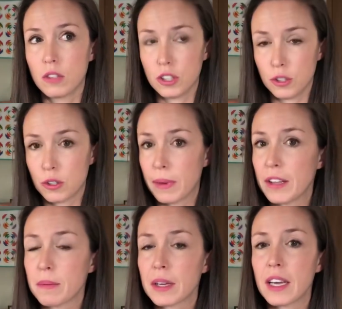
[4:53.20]
she used the
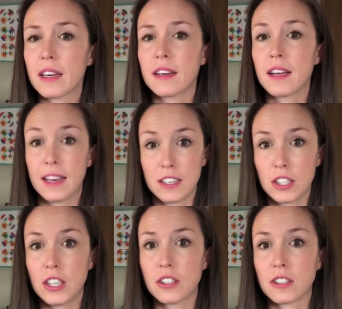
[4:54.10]
bathroom again. I had to
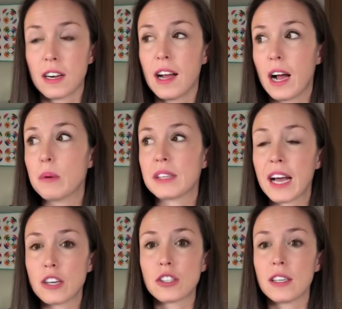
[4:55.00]
change her. I was
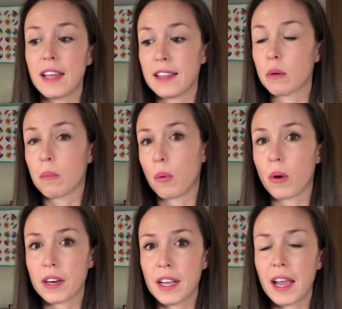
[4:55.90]
actually like, they were
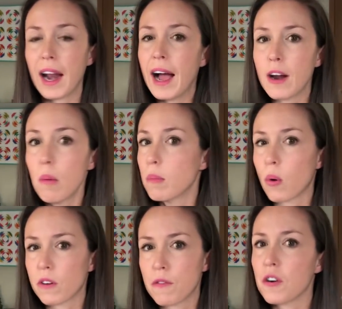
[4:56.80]
boarding, and I don't
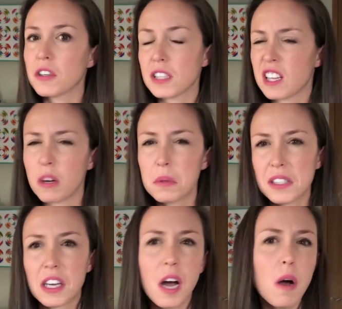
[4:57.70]
board first. Like, they're
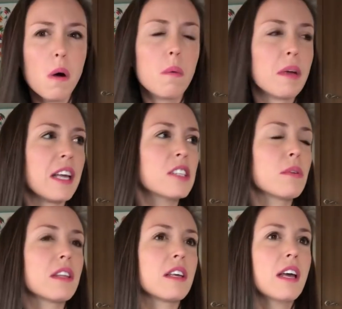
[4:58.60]
always like, oh, kids
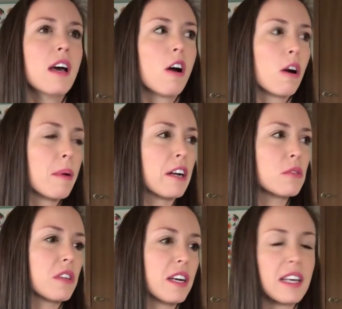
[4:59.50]
with or
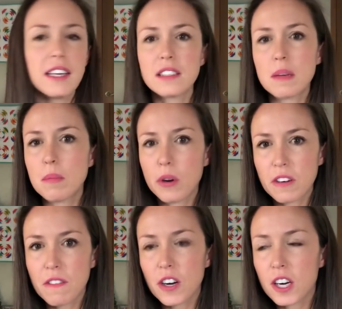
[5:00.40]
parents with young kids can
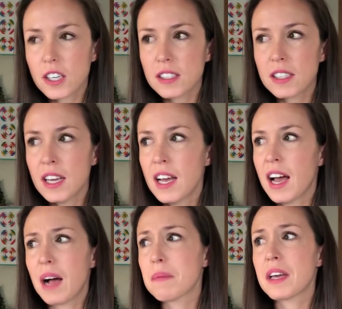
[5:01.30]
board first.
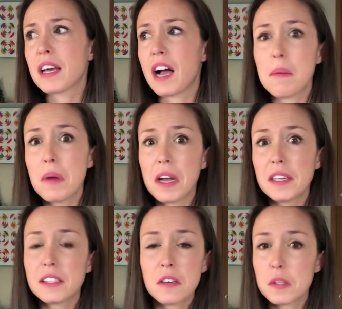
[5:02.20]
I'm like, I'm not
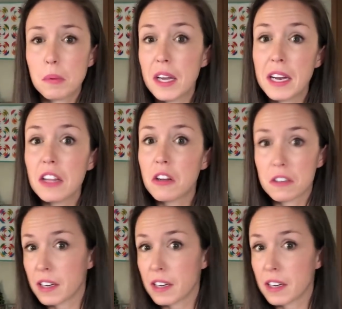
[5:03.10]
gonna sit on this plane any longer